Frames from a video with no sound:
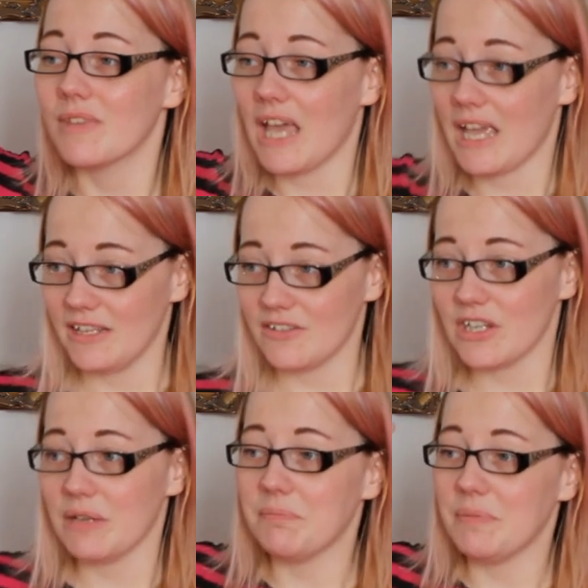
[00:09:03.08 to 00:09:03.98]
A, it's
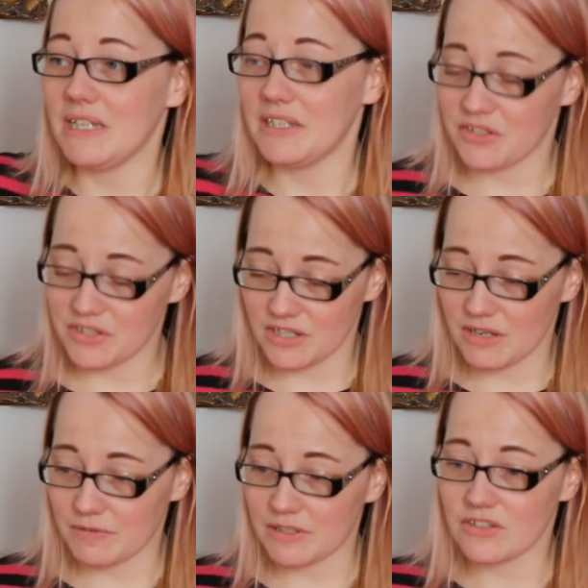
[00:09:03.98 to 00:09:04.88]
cheap. B, it's
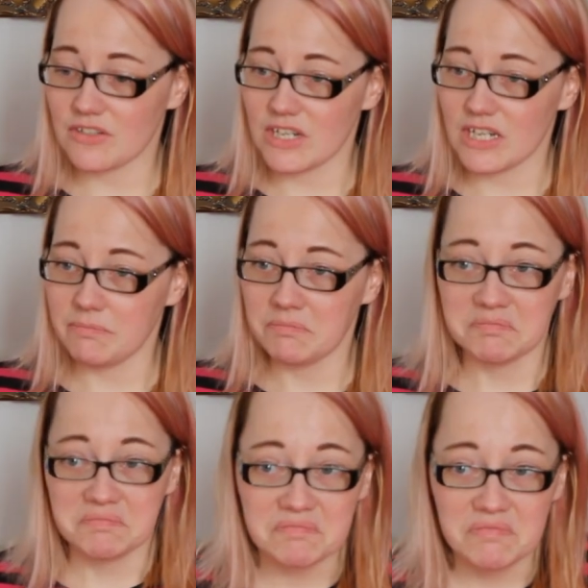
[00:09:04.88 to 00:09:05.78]
different. C,
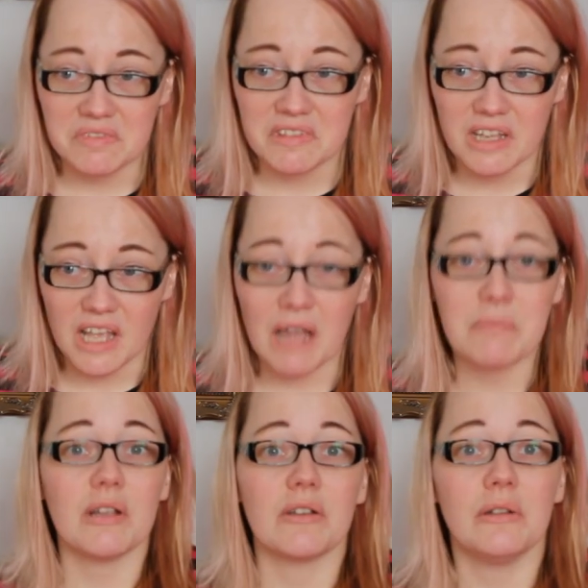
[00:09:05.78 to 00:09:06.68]

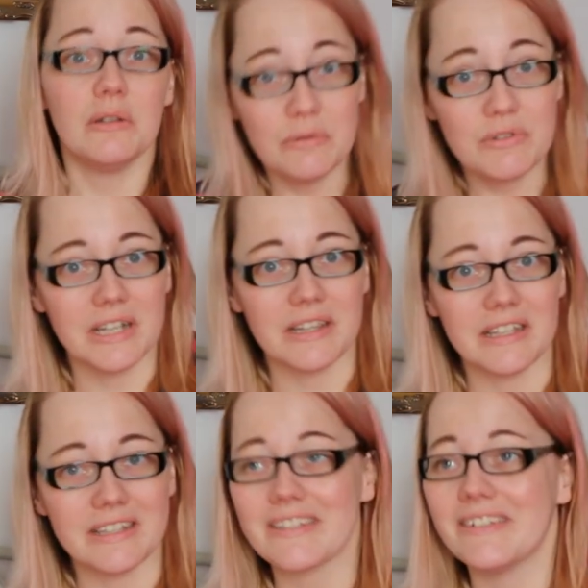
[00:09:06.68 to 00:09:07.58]
I'm not gonna lose
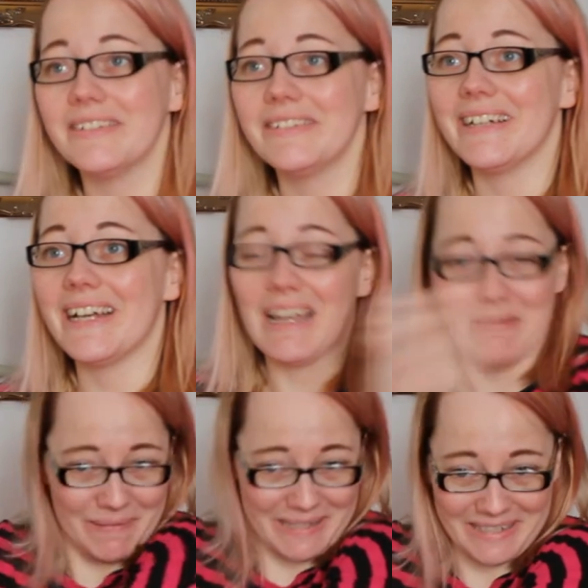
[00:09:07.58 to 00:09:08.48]
anything. So
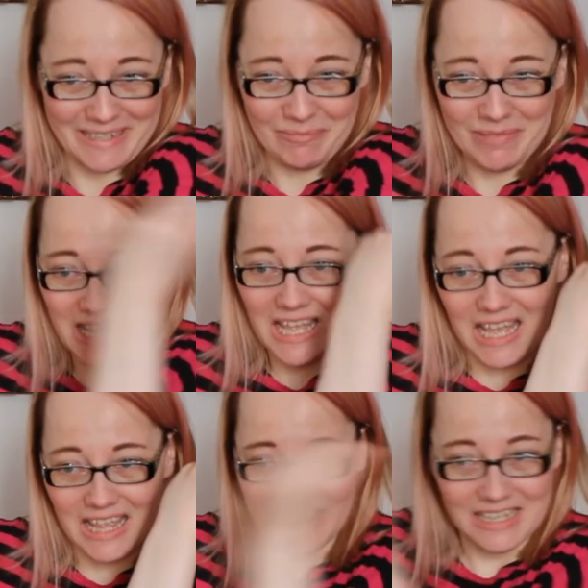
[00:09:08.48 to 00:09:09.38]
I picked it up,
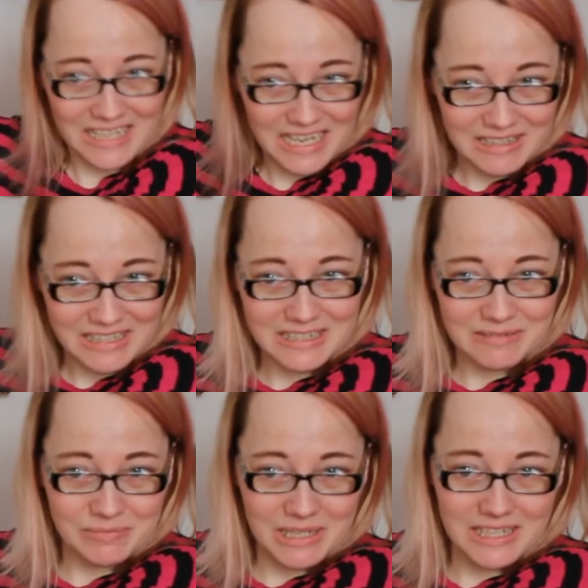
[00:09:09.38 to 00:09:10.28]
then had it
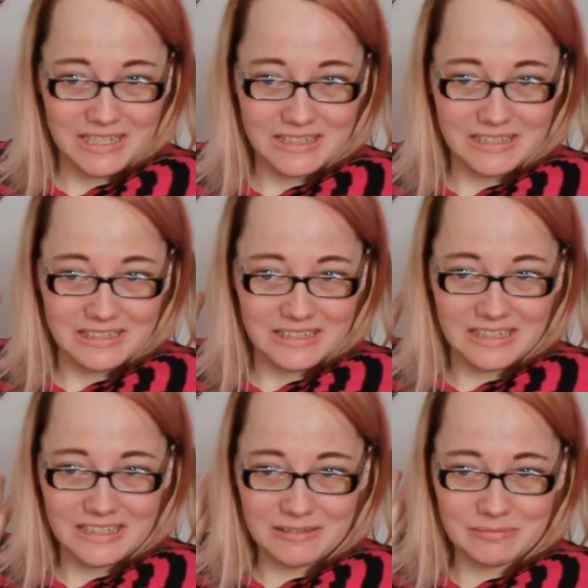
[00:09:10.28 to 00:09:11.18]
in my
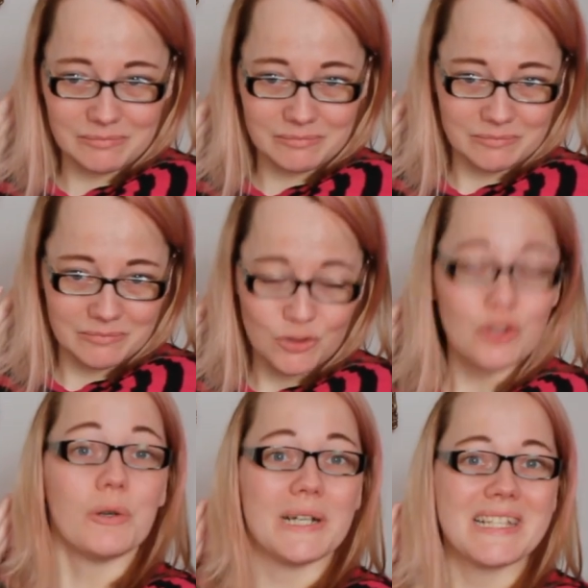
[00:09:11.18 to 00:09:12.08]

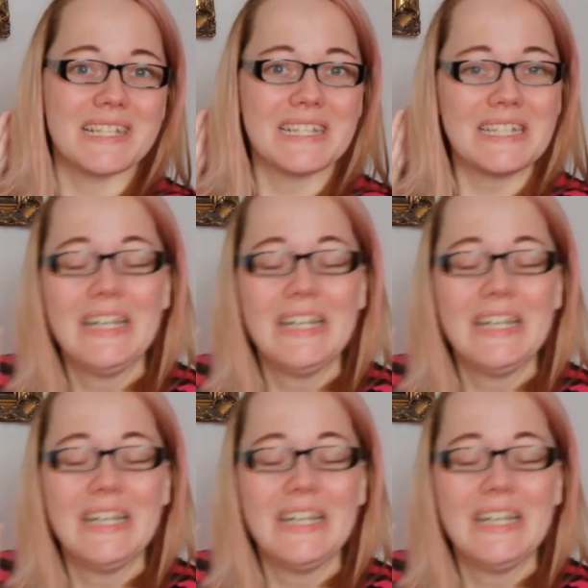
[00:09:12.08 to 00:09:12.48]
storage.